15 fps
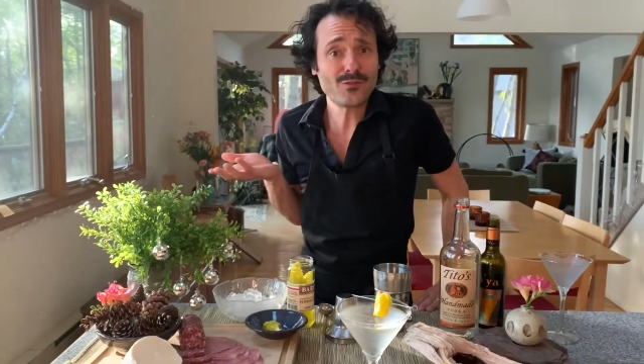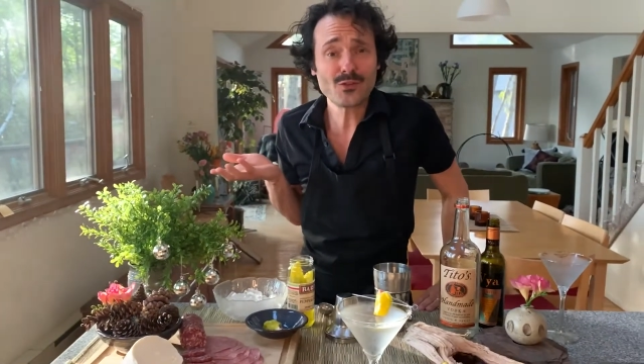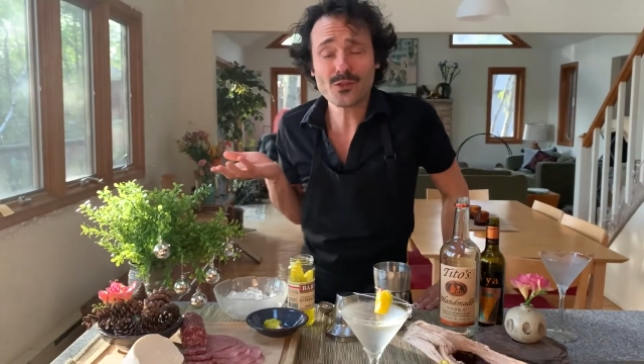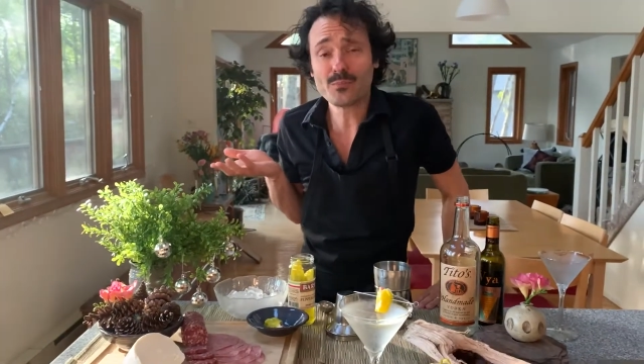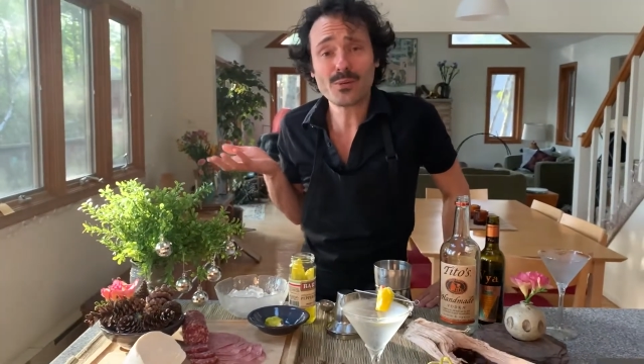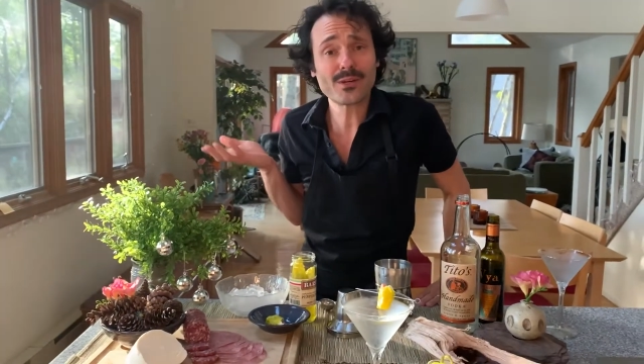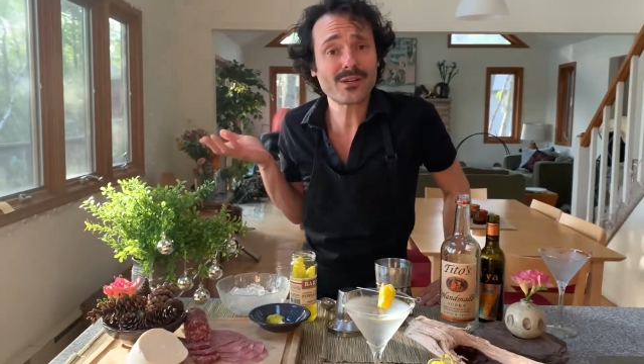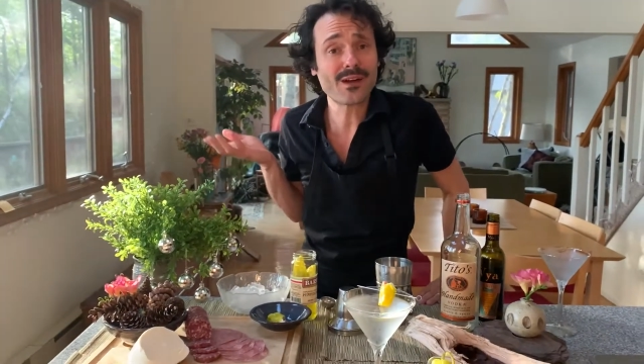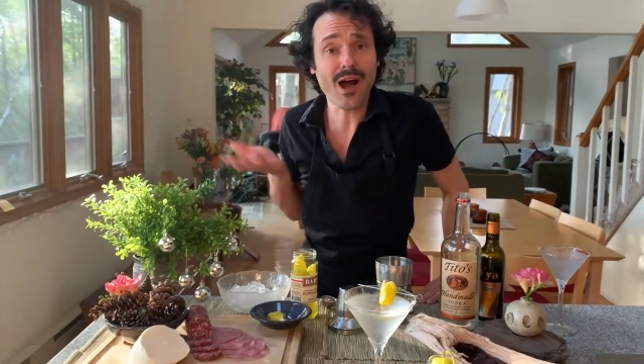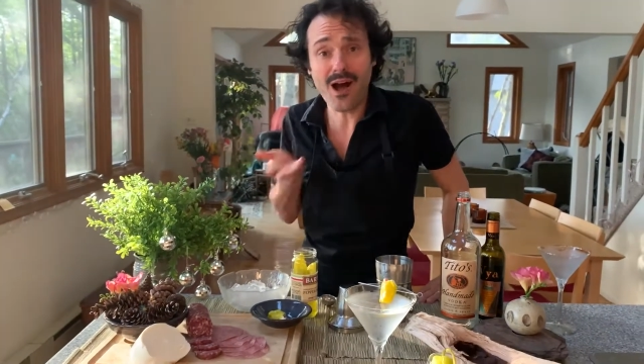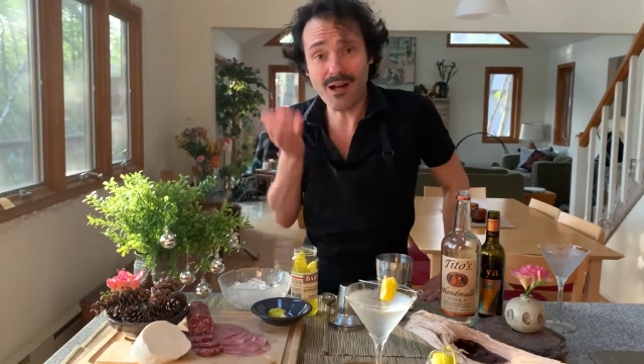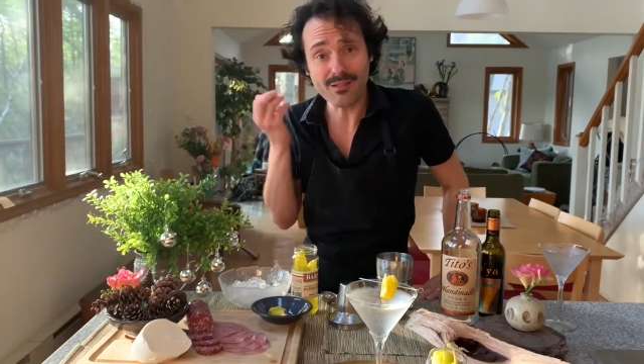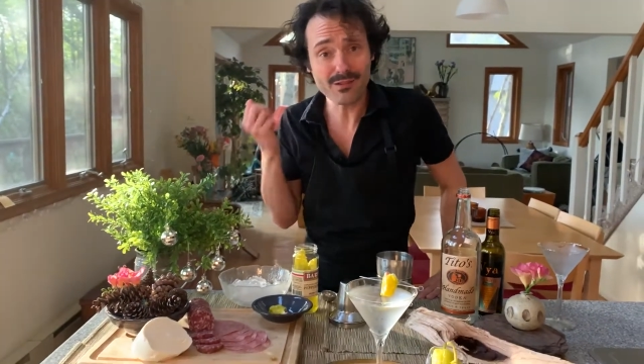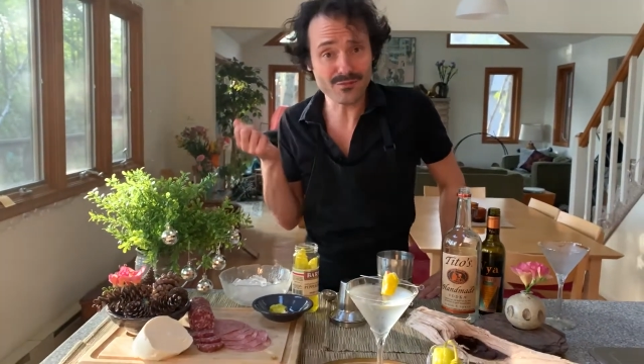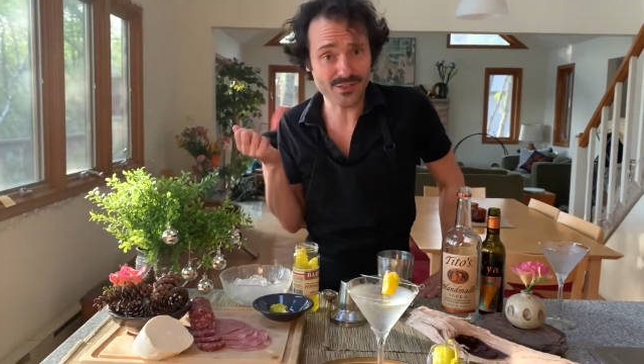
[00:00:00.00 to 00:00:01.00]
you could put an
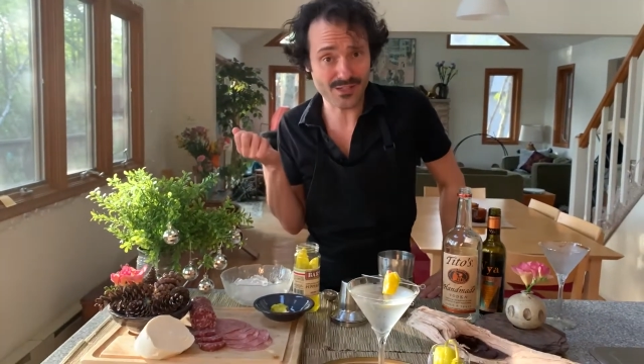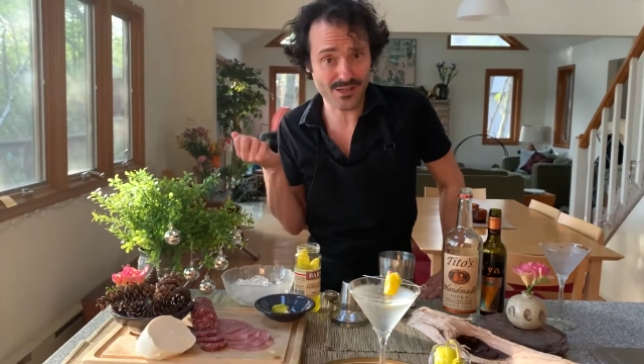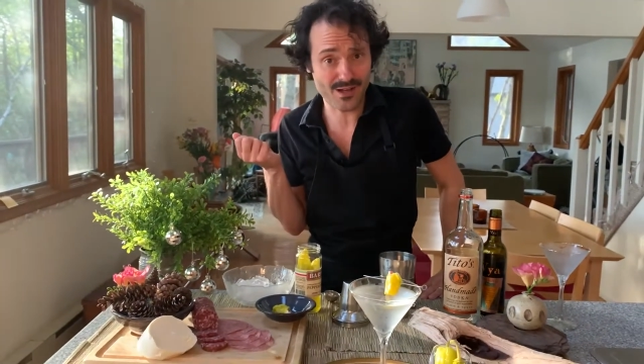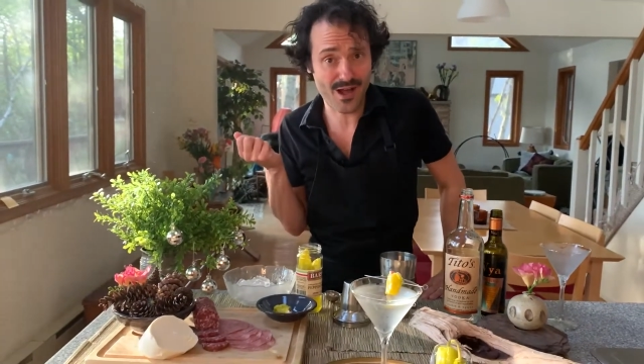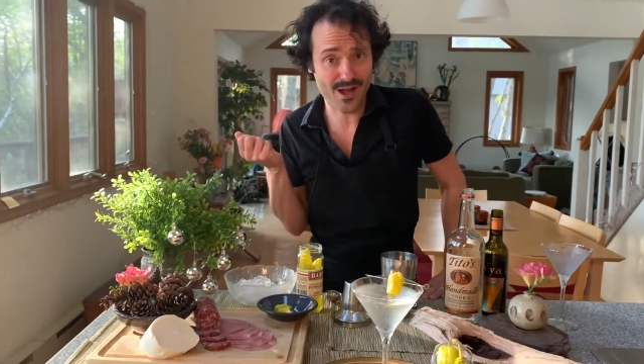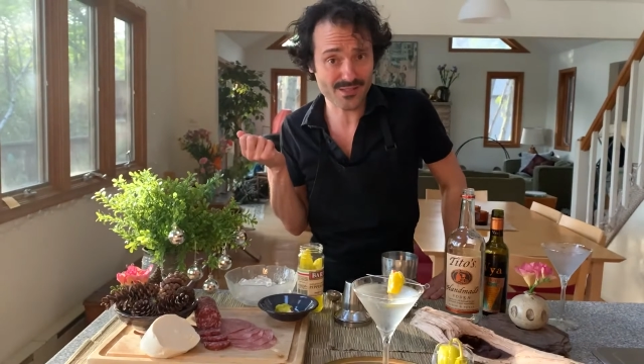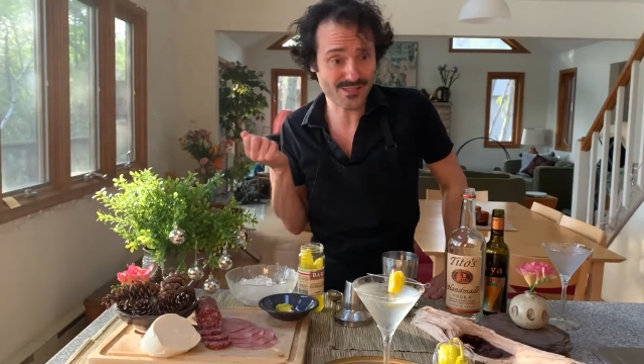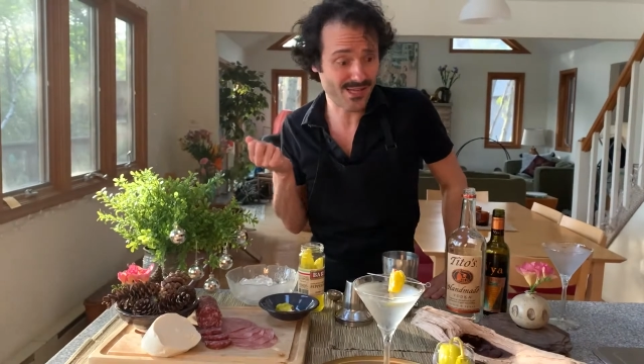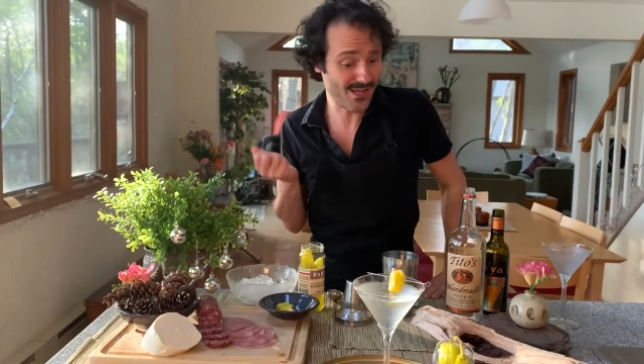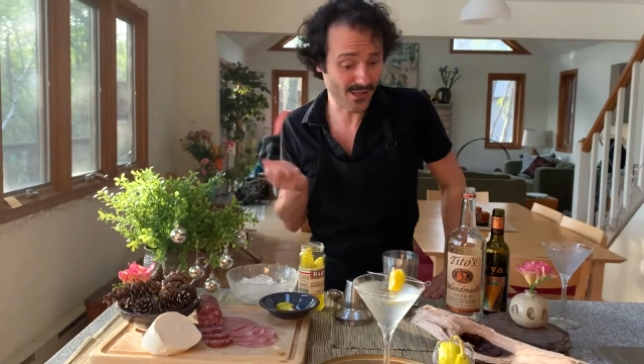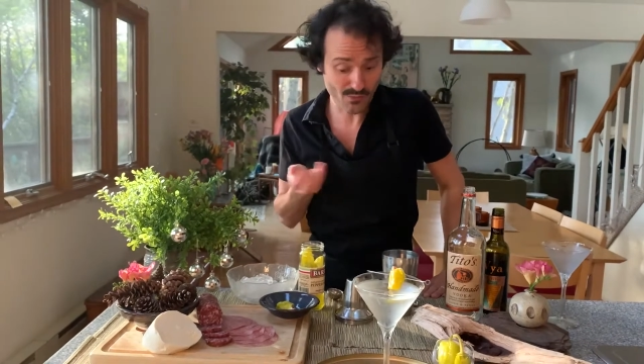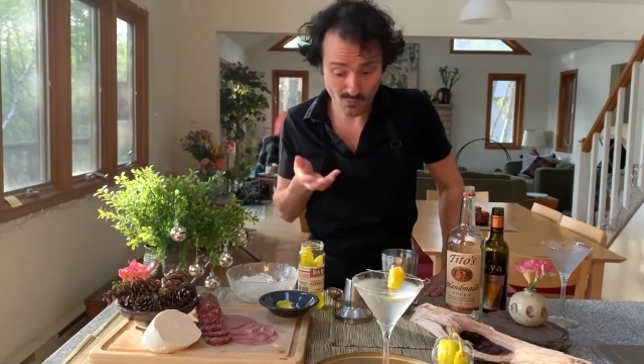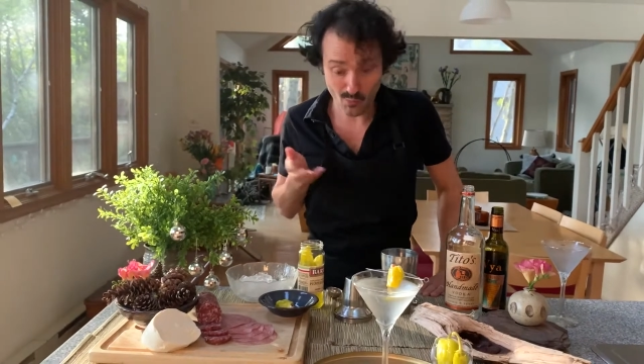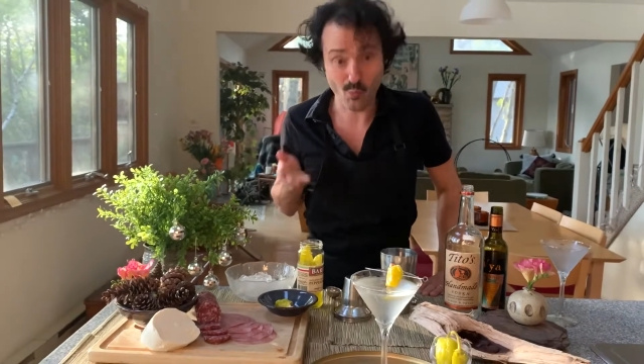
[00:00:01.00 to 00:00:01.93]
olive in a cocktail,